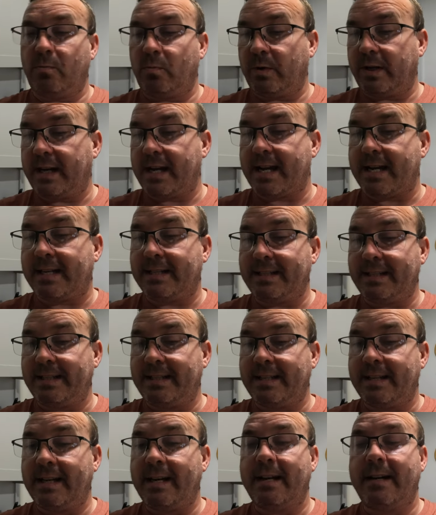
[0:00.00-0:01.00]
we add
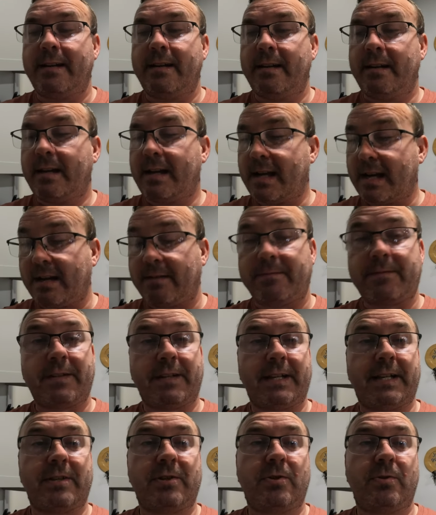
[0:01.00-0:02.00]
in
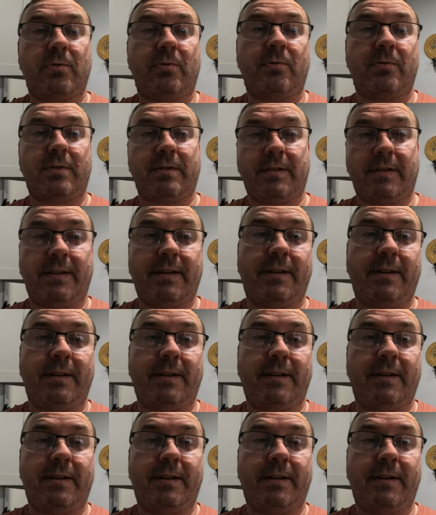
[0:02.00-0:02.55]
after that's cooked.